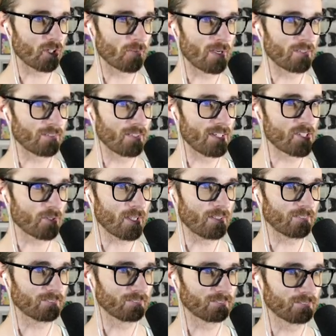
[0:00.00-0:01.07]
around. It's okay.
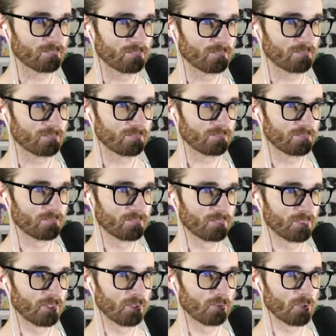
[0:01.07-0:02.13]

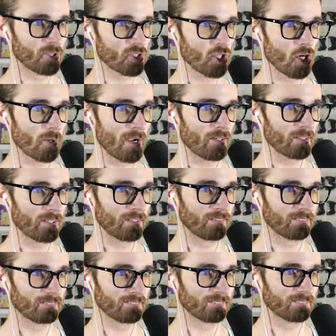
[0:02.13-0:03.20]
We'll just go around again.
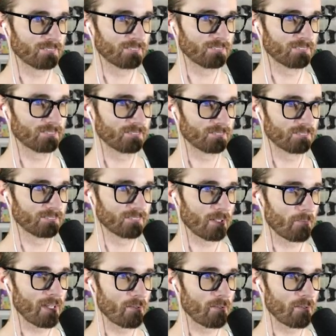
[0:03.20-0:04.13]
That might